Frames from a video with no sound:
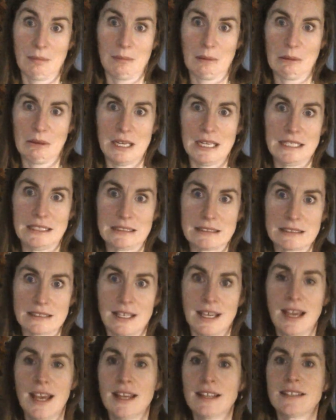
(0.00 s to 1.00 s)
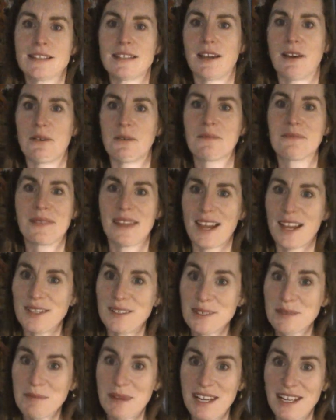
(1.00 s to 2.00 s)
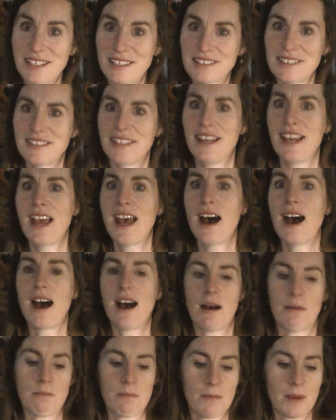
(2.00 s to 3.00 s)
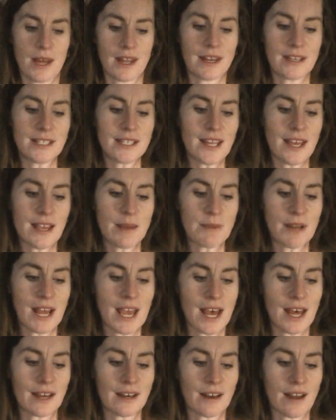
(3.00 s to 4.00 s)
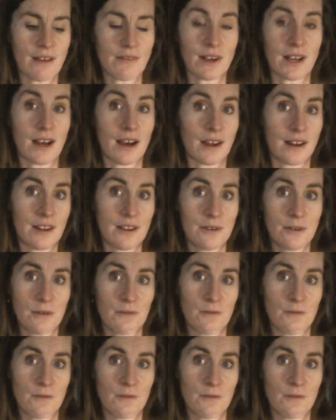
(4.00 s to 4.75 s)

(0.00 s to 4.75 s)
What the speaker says: greens. So I use spinach, but today I'm going to add an avocado